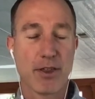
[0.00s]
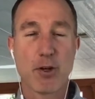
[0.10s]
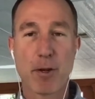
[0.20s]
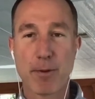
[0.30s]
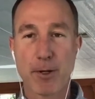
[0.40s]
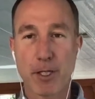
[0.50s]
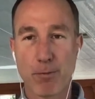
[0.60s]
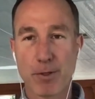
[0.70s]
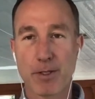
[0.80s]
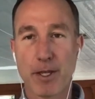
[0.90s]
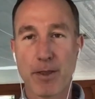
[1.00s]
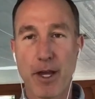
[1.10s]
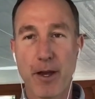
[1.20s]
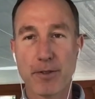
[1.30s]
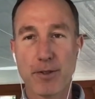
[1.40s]
Ethereum prediction, which is ten
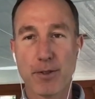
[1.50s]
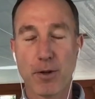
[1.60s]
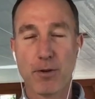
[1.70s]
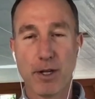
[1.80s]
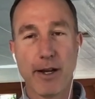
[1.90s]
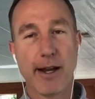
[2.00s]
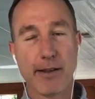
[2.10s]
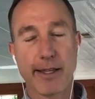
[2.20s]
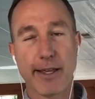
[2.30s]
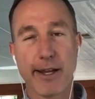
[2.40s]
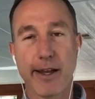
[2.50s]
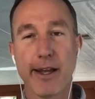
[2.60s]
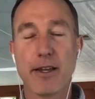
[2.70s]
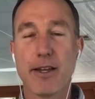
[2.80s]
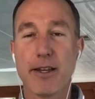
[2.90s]
thousand. So I like that
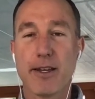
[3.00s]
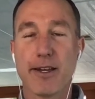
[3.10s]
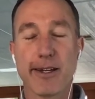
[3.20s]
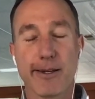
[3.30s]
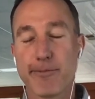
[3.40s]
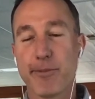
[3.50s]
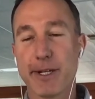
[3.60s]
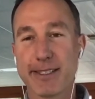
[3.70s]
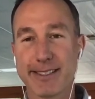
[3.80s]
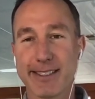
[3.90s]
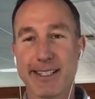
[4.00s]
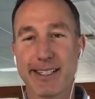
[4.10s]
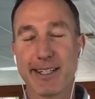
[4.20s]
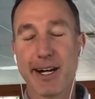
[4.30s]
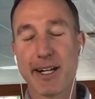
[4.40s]
guy. Uh, but
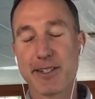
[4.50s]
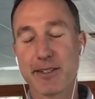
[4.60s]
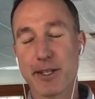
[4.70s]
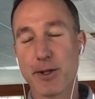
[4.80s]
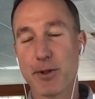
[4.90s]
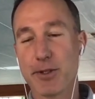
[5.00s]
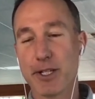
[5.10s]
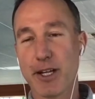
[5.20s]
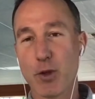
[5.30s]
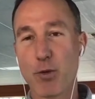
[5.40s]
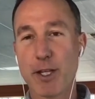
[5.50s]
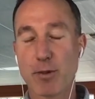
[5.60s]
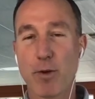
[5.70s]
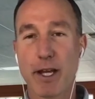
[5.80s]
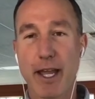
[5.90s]
honestly, though, uh, the
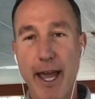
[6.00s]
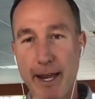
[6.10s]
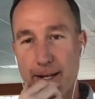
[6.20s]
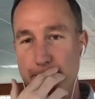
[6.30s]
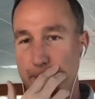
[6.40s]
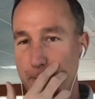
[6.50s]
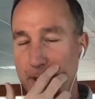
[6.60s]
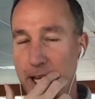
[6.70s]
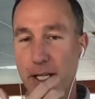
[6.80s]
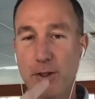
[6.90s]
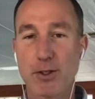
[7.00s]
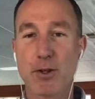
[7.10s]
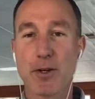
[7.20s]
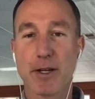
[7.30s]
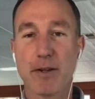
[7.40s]
reason why he had it uh, was kind of
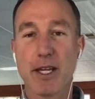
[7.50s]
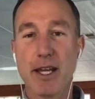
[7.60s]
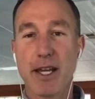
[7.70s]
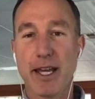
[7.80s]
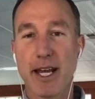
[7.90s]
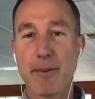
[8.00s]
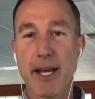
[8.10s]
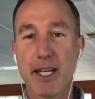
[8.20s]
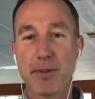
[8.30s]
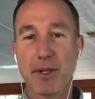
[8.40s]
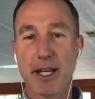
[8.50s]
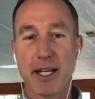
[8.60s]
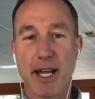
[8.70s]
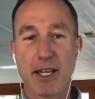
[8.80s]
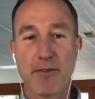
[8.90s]
concerning. And I'm not going to
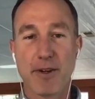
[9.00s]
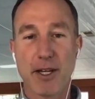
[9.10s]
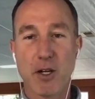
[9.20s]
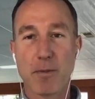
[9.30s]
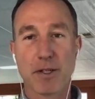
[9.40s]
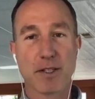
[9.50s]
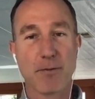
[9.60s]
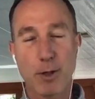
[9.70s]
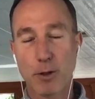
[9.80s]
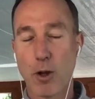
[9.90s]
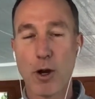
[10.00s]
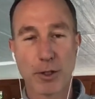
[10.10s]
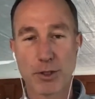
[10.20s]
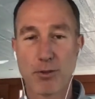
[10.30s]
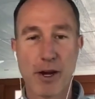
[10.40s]
play any of the video because it's very
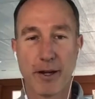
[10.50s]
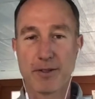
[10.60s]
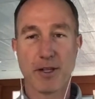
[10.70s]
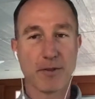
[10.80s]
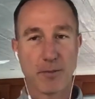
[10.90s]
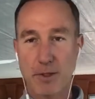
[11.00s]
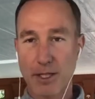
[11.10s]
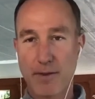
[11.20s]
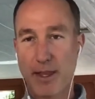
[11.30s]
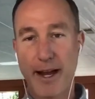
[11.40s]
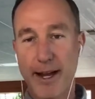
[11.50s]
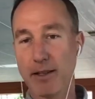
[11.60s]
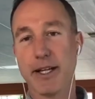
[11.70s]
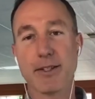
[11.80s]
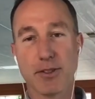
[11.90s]
long and drawn-out stuff. So I'm just going to give you the
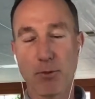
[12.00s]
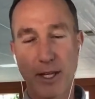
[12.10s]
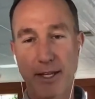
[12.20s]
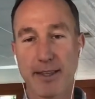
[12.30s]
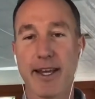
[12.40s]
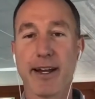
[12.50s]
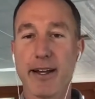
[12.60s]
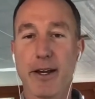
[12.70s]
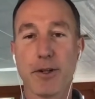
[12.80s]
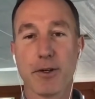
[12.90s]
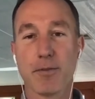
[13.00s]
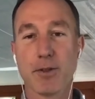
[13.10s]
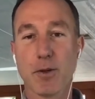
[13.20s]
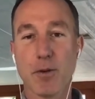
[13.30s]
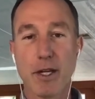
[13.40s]
highlights so we can get the heck out of here.
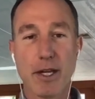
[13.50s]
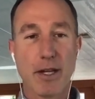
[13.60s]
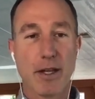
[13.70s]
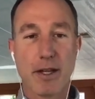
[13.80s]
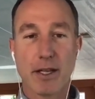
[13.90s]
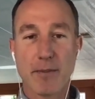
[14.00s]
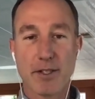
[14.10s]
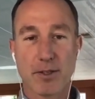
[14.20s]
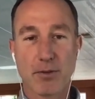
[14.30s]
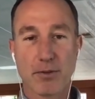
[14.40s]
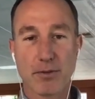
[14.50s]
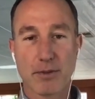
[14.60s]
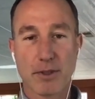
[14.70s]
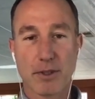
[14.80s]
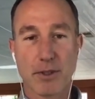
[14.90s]
So let me just cl-
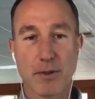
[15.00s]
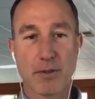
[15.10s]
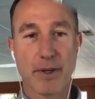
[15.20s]
close